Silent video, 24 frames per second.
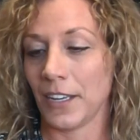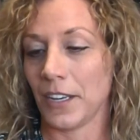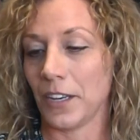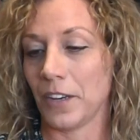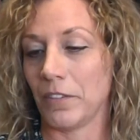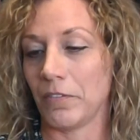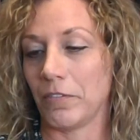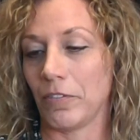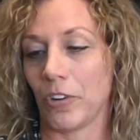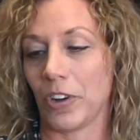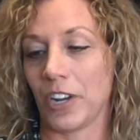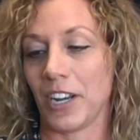
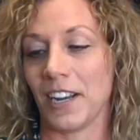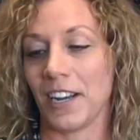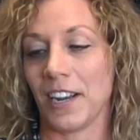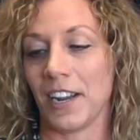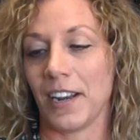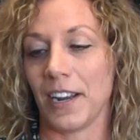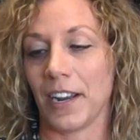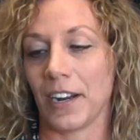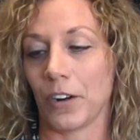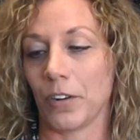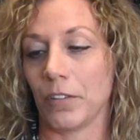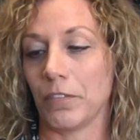Avoiding a
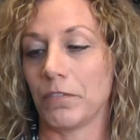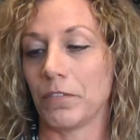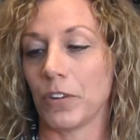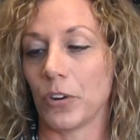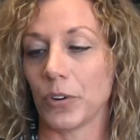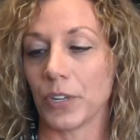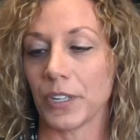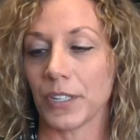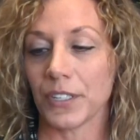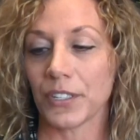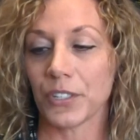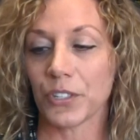narrow
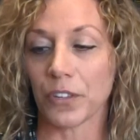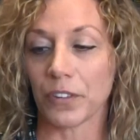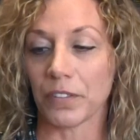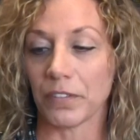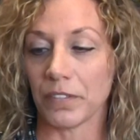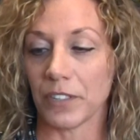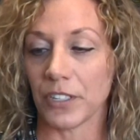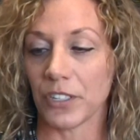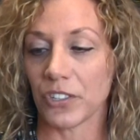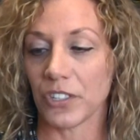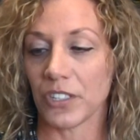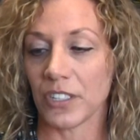focus or
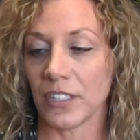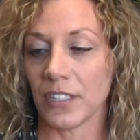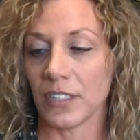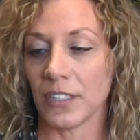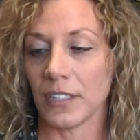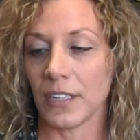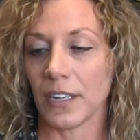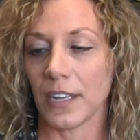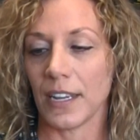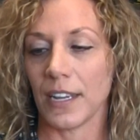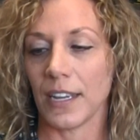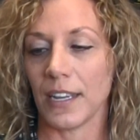
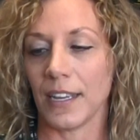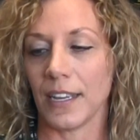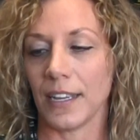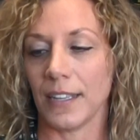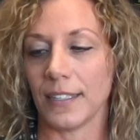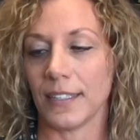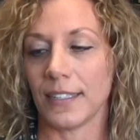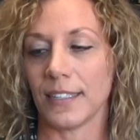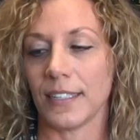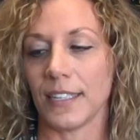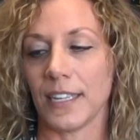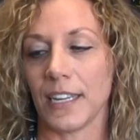vision
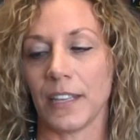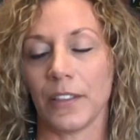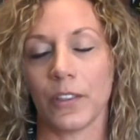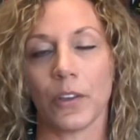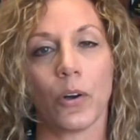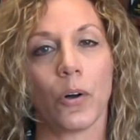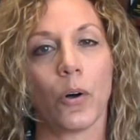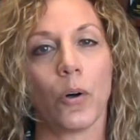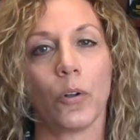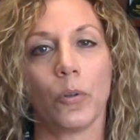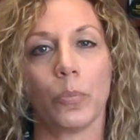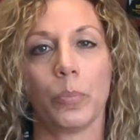and seeing the
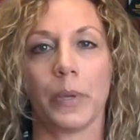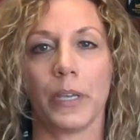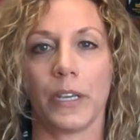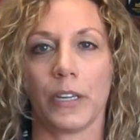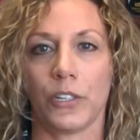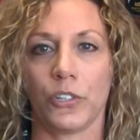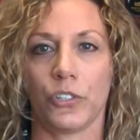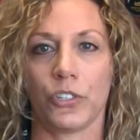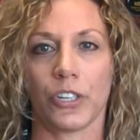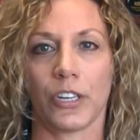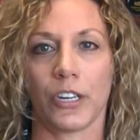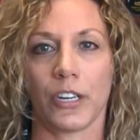whole
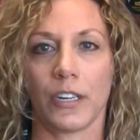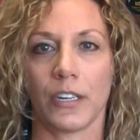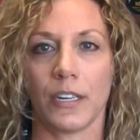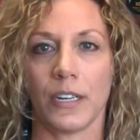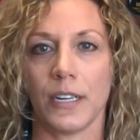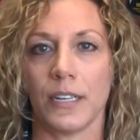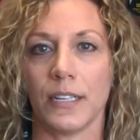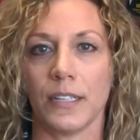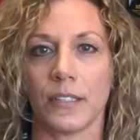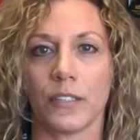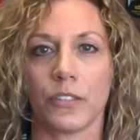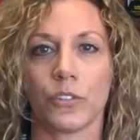picture
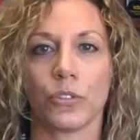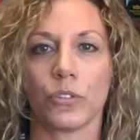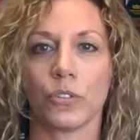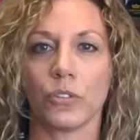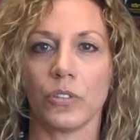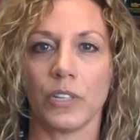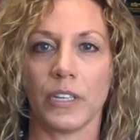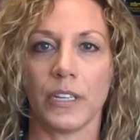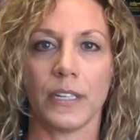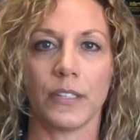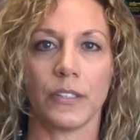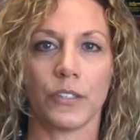is
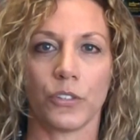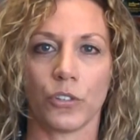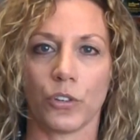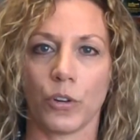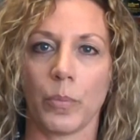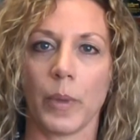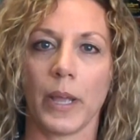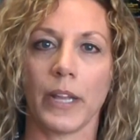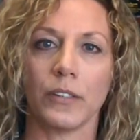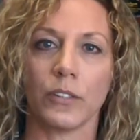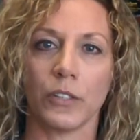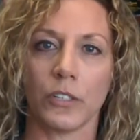truly
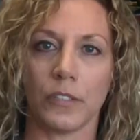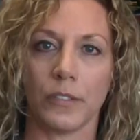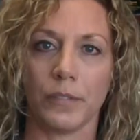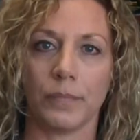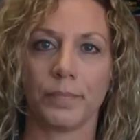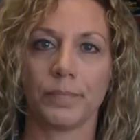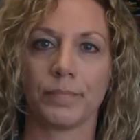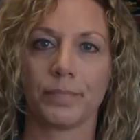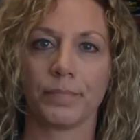instrumental.